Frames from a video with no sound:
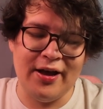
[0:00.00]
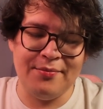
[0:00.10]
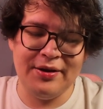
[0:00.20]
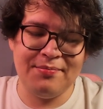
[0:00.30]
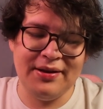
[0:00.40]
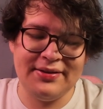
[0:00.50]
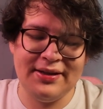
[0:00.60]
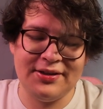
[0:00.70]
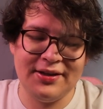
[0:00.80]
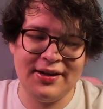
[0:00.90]
Big
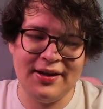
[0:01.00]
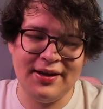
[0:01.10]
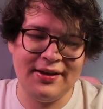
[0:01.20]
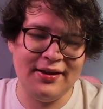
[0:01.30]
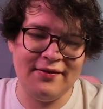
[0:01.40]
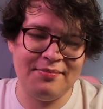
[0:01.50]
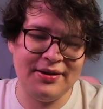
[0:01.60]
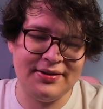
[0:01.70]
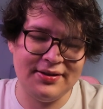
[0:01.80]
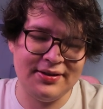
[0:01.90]
PlayStation guy, love
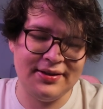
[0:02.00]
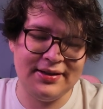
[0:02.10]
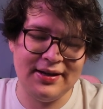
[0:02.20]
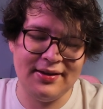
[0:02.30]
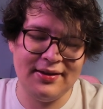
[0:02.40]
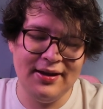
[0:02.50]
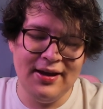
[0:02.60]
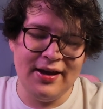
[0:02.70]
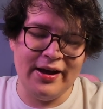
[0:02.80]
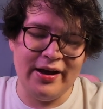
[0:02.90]
PlayStation to death.
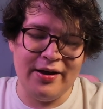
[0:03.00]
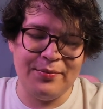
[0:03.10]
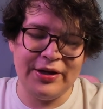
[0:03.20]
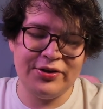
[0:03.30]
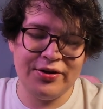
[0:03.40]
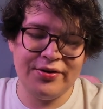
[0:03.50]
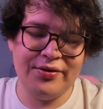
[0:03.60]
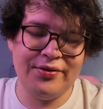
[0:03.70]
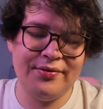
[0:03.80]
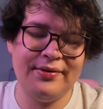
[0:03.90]
My
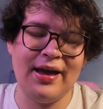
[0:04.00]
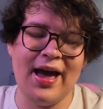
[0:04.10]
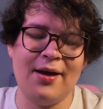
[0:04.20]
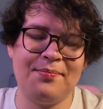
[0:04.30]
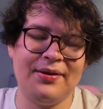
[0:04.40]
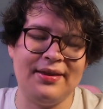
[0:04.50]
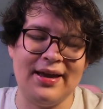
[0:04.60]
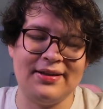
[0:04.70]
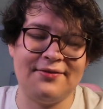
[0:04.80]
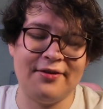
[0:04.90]
journal app,
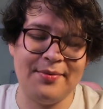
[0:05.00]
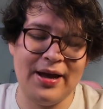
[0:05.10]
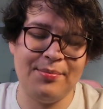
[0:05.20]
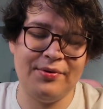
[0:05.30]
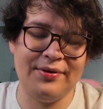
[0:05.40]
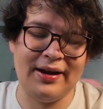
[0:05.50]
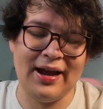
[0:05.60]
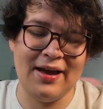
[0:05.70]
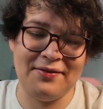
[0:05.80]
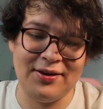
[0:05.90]
that's from Apple, that I
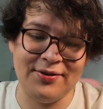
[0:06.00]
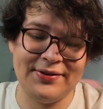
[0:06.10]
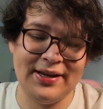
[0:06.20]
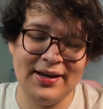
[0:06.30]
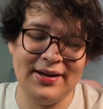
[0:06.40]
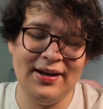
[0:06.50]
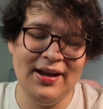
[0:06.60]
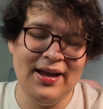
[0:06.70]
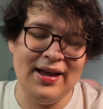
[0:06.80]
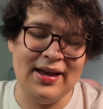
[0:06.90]
haven't used yet.
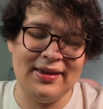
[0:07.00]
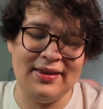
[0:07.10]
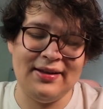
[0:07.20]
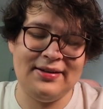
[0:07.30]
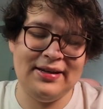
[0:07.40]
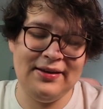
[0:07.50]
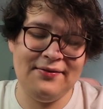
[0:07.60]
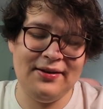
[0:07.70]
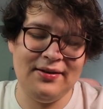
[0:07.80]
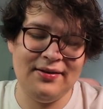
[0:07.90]
And then the
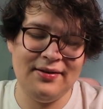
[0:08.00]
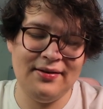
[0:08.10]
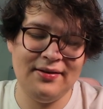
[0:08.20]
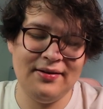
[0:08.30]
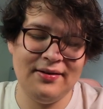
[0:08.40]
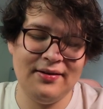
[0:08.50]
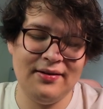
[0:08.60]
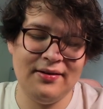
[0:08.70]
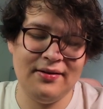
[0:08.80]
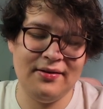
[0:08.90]
TV,
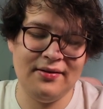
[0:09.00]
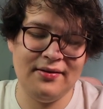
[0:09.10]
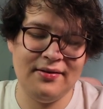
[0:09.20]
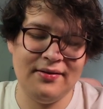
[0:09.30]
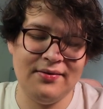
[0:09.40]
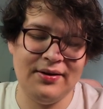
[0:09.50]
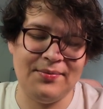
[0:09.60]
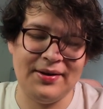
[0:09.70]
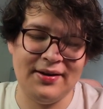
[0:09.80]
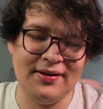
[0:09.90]
wait a
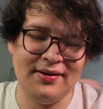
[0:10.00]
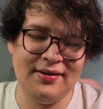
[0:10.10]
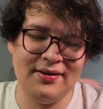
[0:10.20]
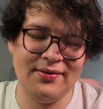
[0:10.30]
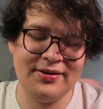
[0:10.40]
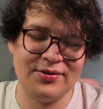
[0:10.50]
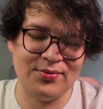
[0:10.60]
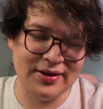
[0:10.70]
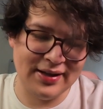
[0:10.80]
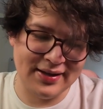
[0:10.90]
minute, you know, I just
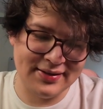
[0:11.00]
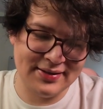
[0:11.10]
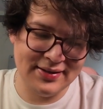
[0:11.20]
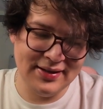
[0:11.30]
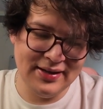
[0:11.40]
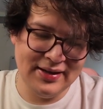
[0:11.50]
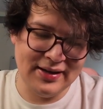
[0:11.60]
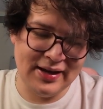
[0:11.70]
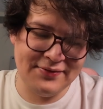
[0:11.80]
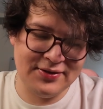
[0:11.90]
realized
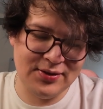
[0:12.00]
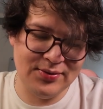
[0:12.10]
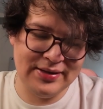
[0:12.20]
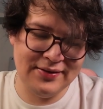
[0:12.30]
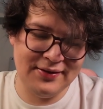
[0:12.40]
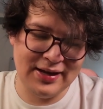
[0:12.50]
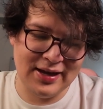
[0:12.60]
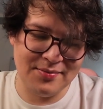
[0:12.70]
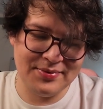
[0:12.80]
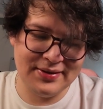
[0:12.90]
I have 2 TV
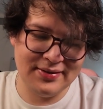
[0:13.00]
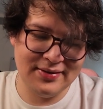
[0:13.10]
apps.